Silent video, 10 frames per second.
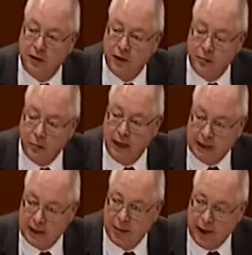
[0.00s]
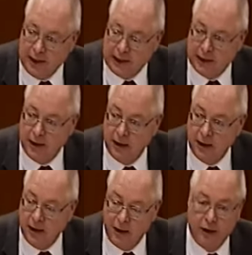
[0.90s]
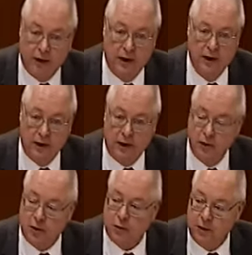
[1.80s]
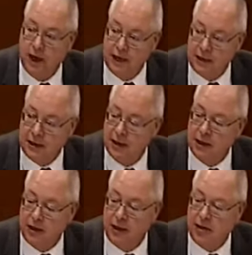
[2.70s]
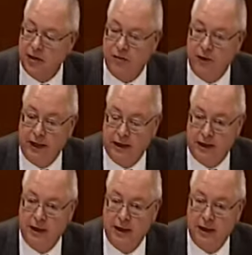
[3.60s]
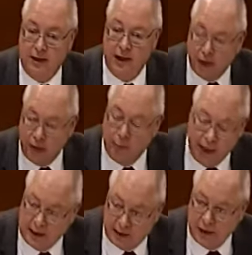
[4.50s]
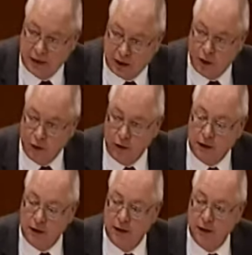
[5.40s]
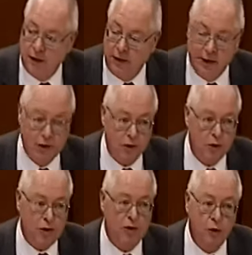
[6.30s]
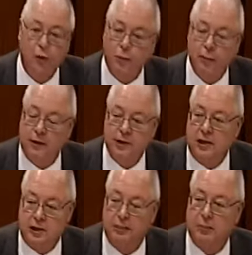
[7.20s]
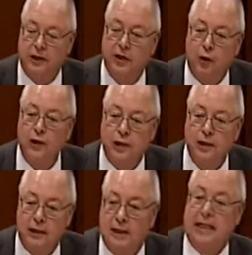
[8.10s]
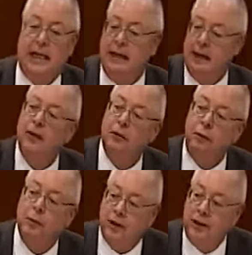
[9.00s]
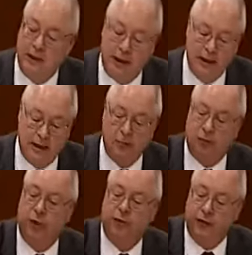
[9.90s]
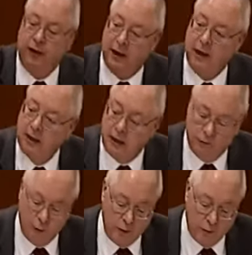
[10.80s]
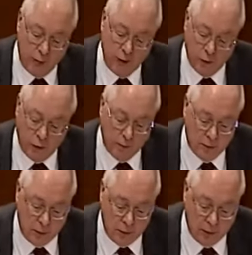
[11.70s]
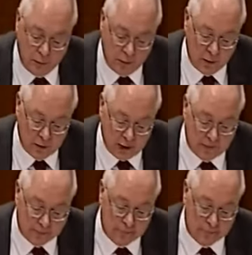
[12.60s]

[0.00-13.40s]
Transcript: to maximise our council tax collection rates? They are the best in Scotland. There is no scope. It's just simply nonsense to say we will increase it and put a figure of £1.1 million in.